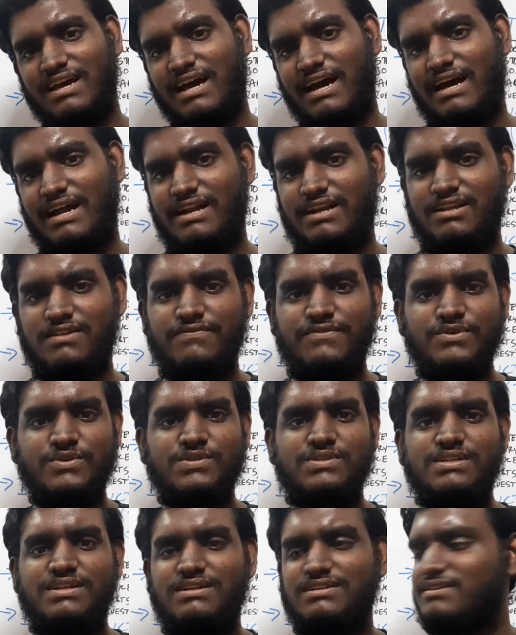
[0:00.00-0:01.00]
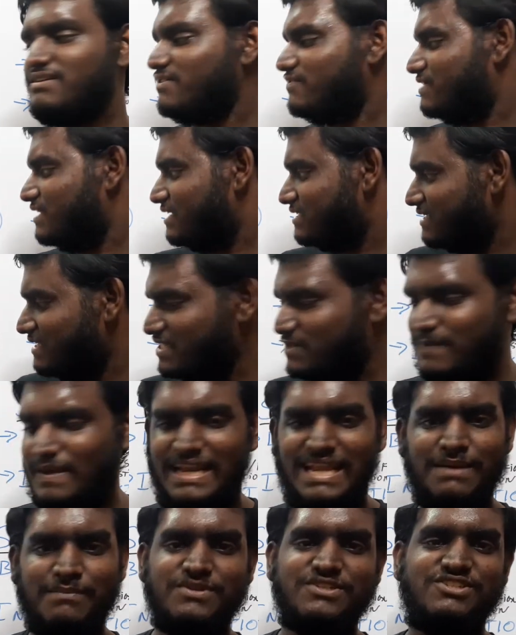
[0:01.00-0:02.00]
and reviews it. If there is any
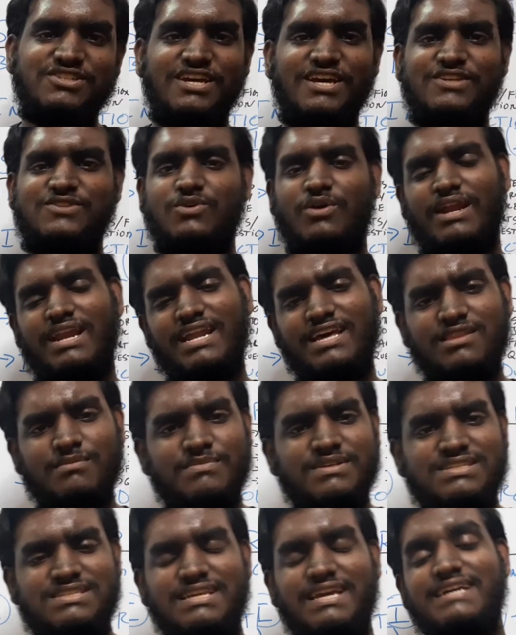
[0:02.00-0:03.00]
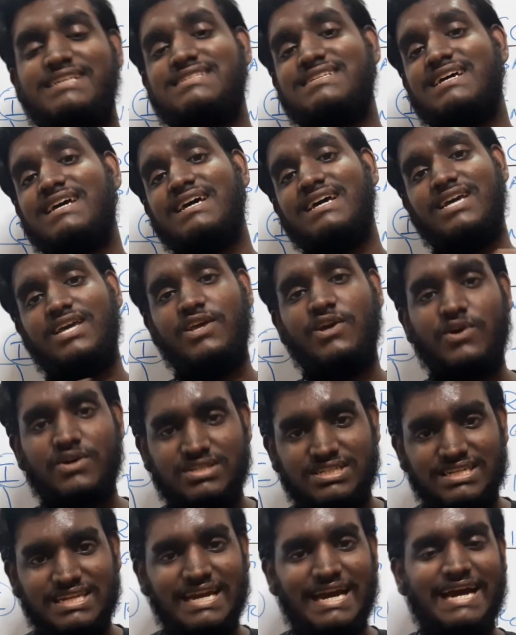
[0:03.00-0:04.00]
spelling mistakes or any other mistakes, he or
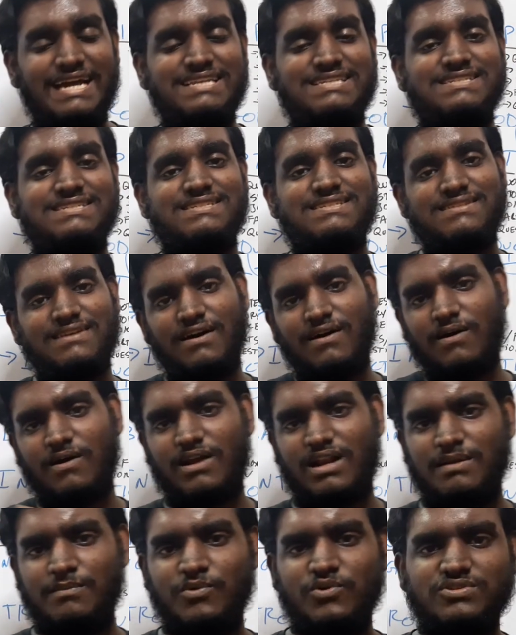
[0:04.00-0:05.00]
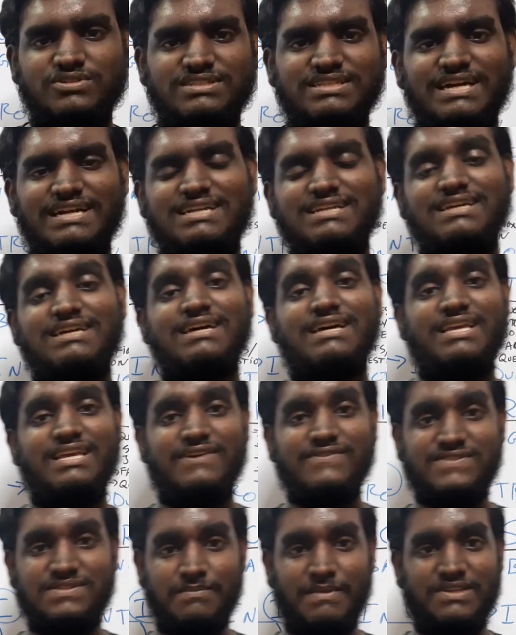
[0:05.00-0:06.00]
she adds or removes that,
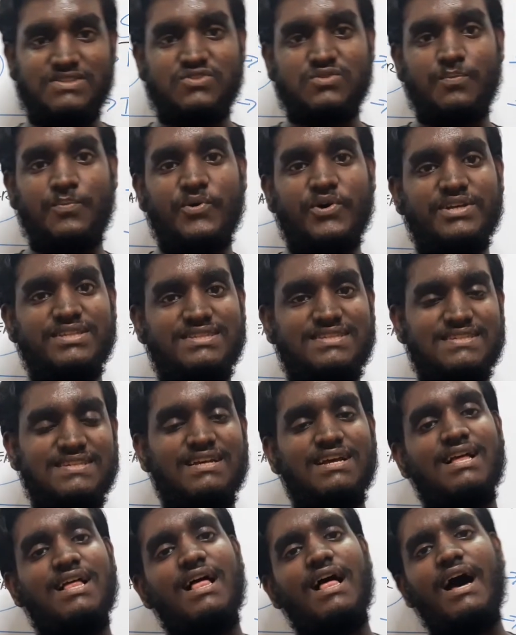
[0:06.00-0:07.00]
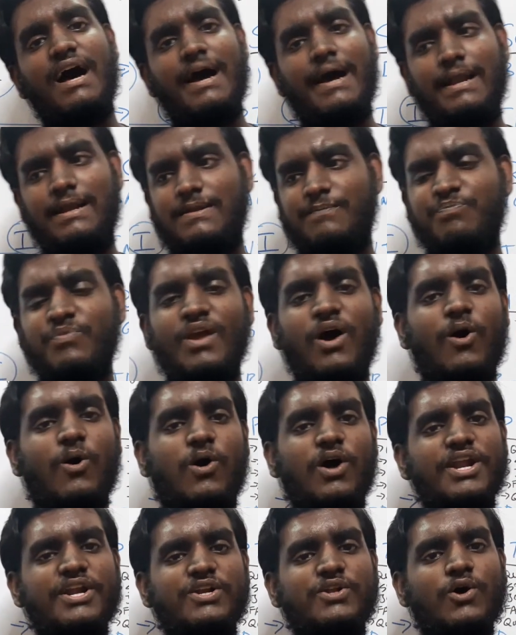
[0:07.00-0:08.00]
gives some extra points, and
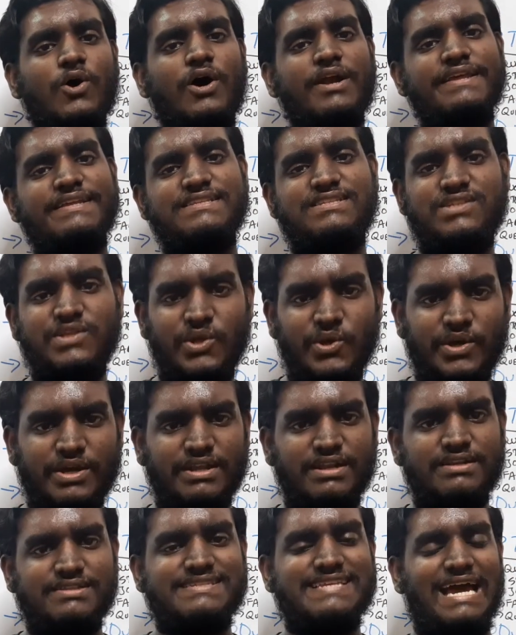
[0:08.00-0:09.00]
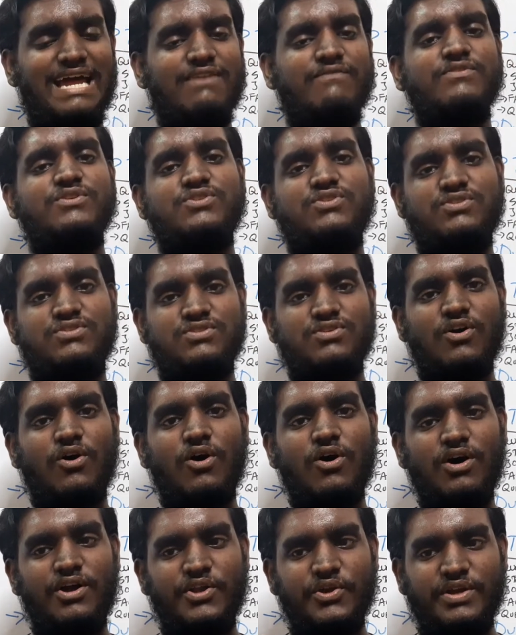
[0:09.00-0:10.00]
according to your audience you can sandwich
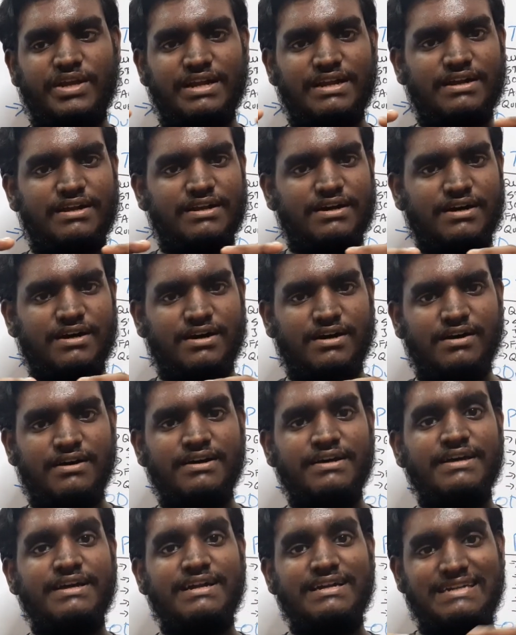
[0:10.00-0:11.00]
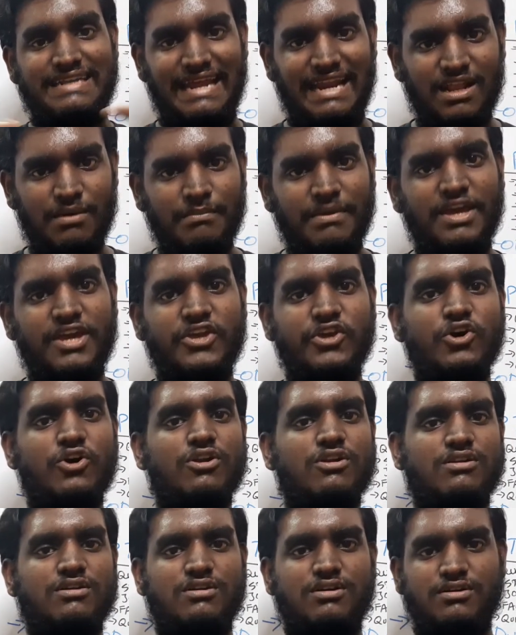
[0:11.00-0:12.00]
or you can tailor make
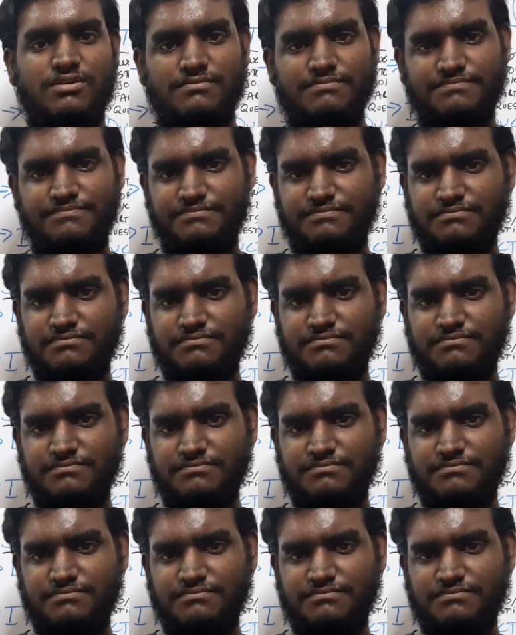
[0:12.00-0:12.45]
your